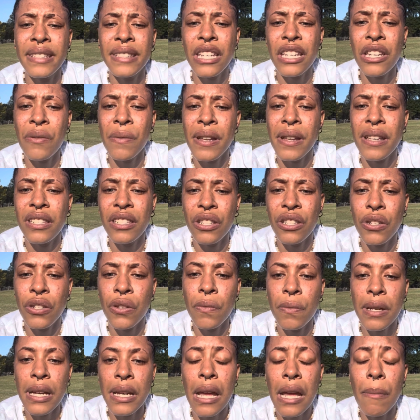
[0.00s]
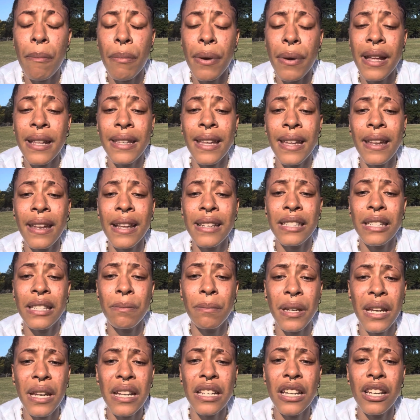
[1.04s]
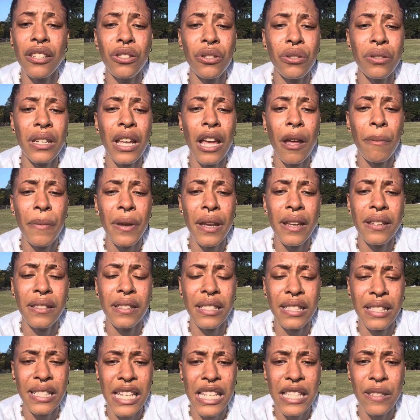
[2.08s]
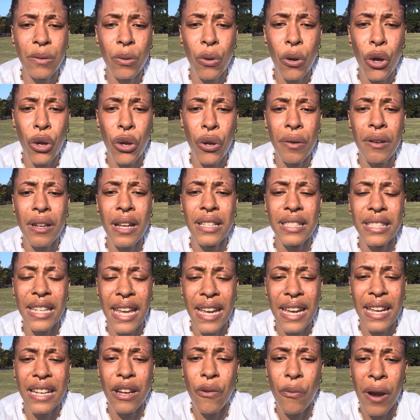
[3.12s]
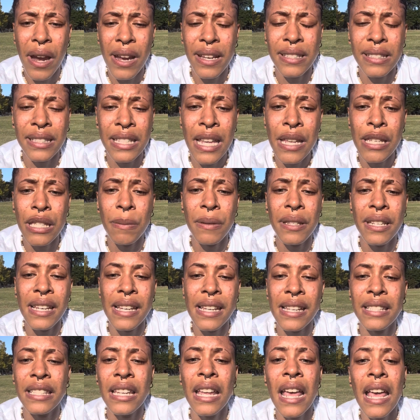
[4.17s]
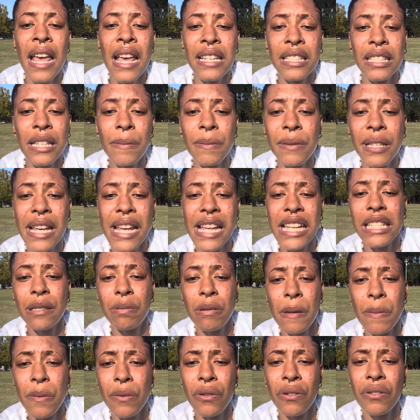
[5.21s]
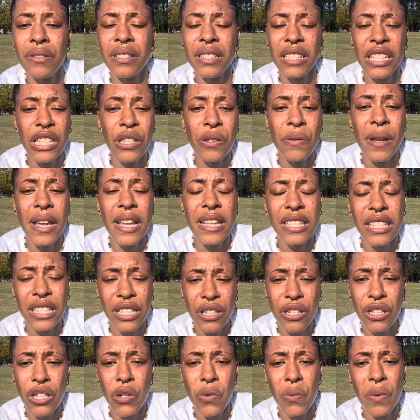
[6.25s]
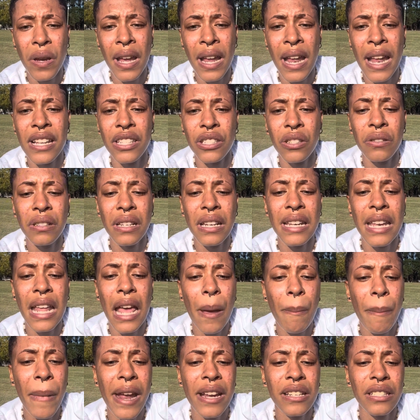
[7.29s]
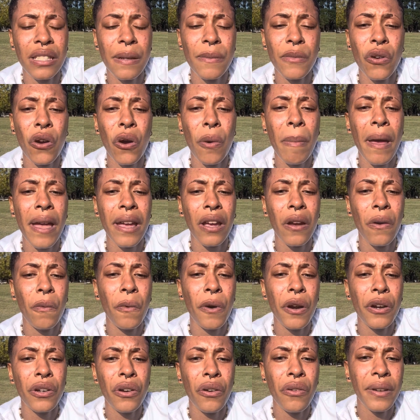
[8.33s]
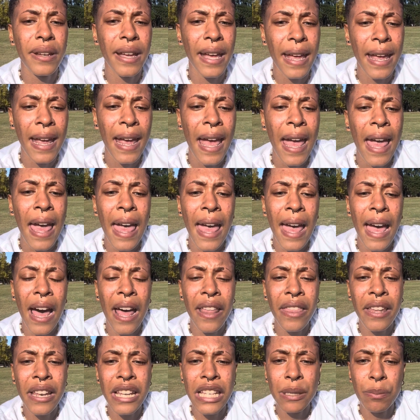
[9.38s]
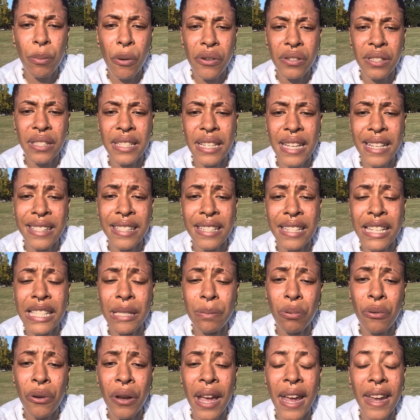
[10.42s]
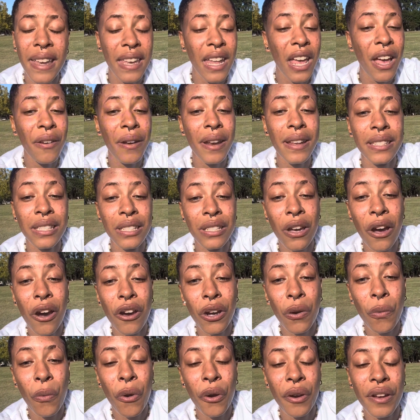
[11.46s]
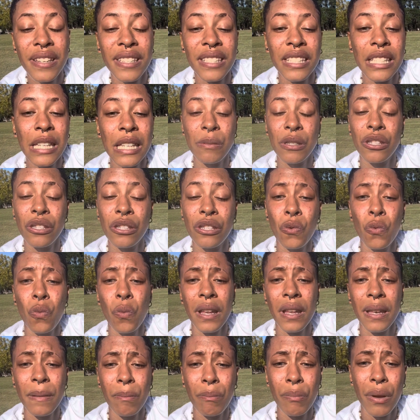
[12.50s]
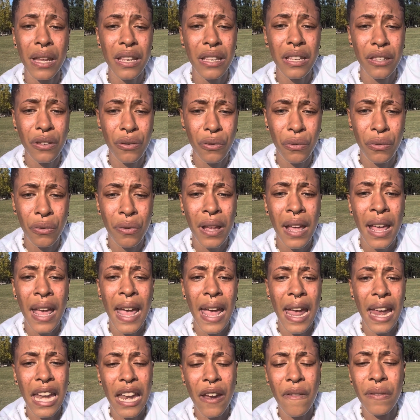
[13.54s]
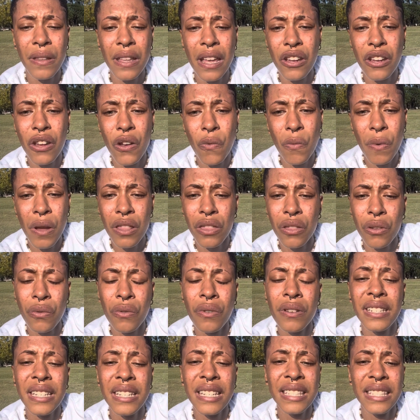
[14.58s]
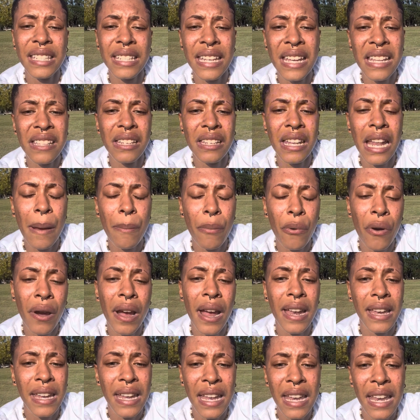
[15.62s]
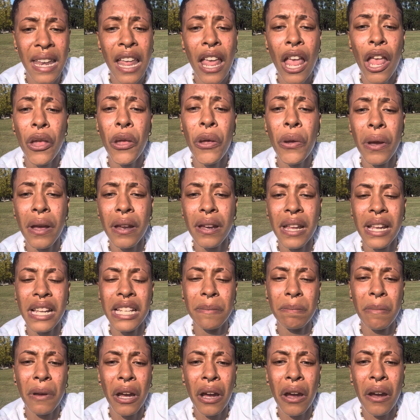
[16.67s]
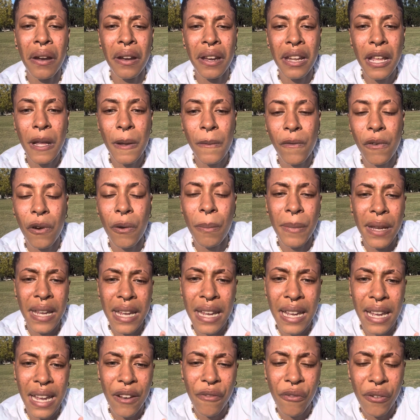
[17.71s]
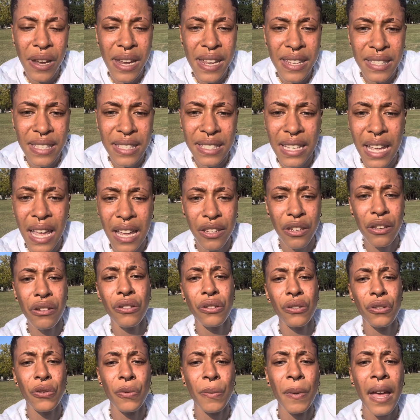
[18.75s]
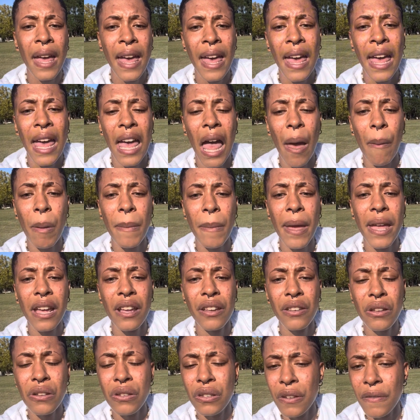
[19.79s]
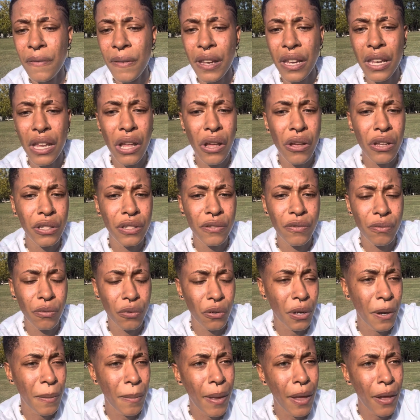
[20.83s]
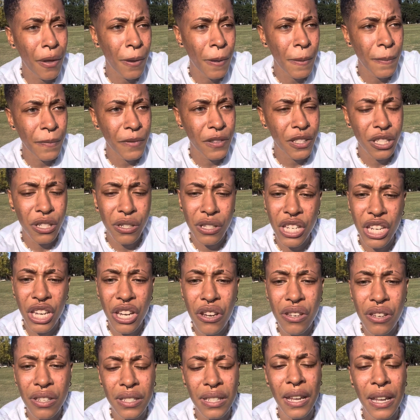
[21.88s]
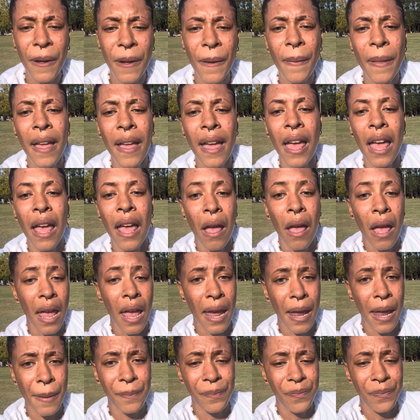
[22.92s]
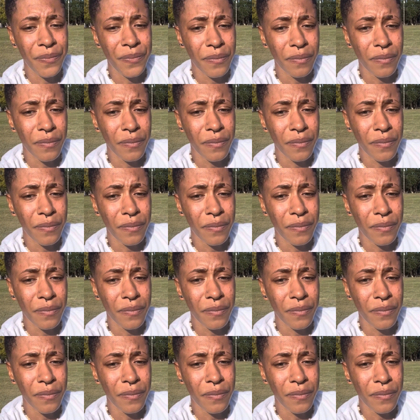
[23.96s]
see you until you win, but that doesn't mean that you're not being successful or you're not taking the right steps, because sometimes people don't see you until you win, and so then that makes them go back and wonder, okay, how did this person get to this point? And now they see all the work and steps that you've been through and everything you went through just to get to that point, and then you can inspire them. For me, for instance, YouTube. I've been making YouTube videos for about 2 years now, and